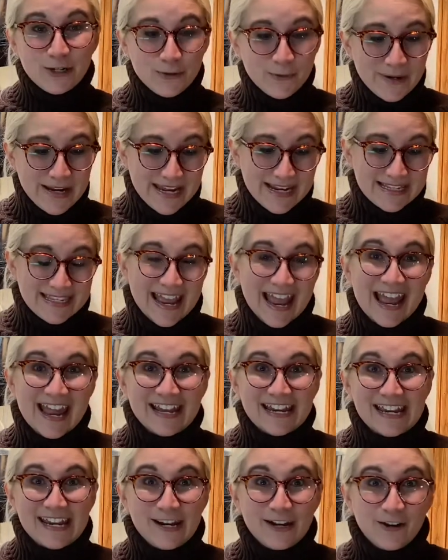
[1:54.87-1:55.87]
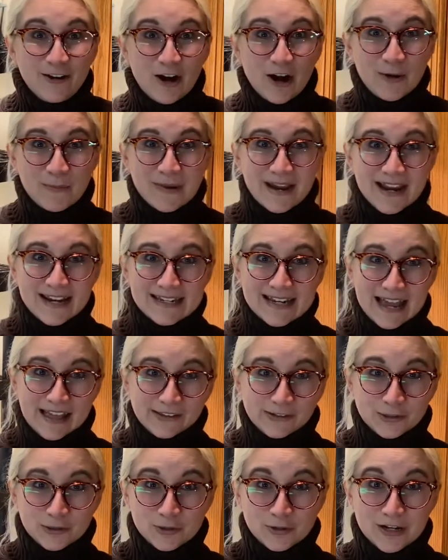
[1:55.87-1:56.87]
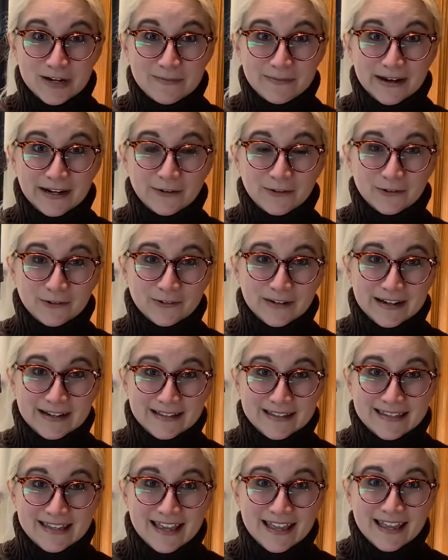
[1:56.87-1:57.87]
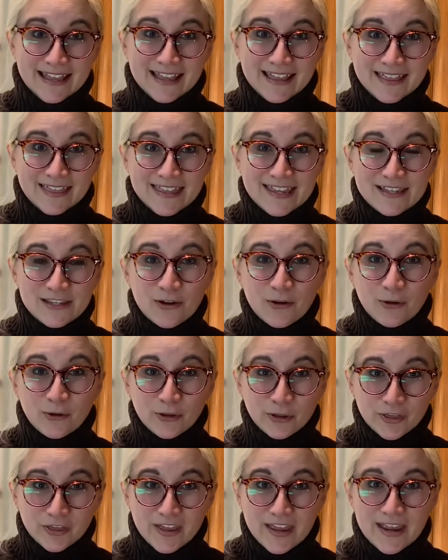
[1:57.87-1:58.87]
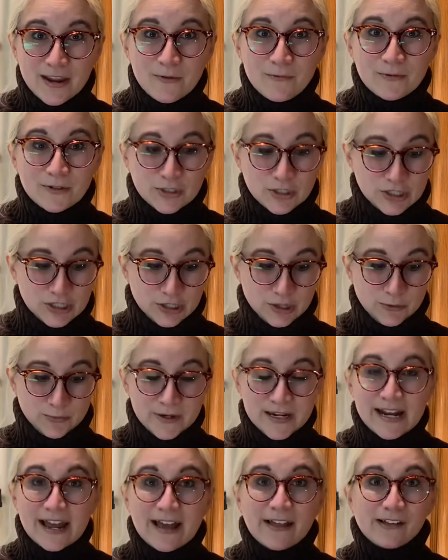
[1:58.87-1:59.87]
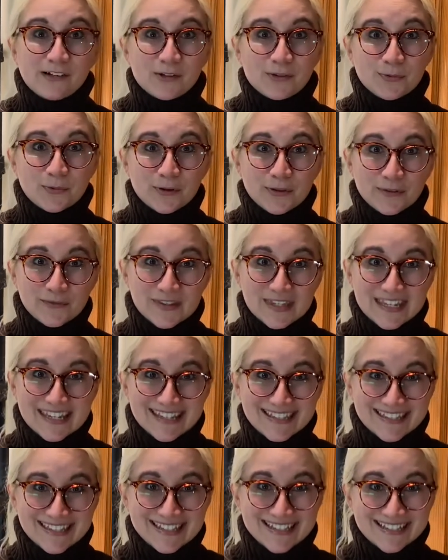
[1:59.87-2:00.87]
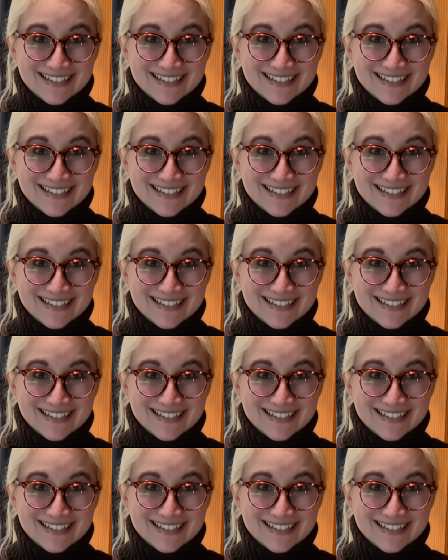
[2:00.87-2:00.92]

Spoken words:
weeks, and here are my Dollar Tree microgreens. This whole thing was just $3 worth of seeds.